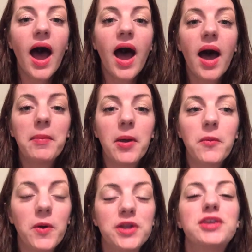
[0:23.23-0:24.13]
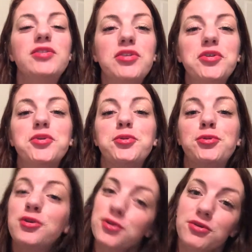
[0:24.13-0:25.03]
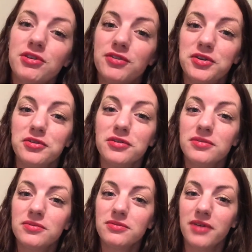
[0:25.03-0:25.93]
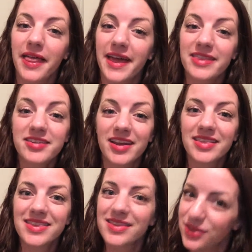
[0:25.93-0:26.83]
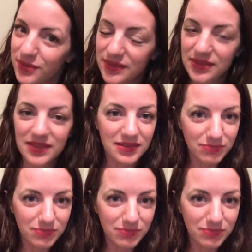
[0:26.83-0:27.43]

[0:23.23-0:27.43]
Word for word: um, I wanted to do a review while I had the chance since there was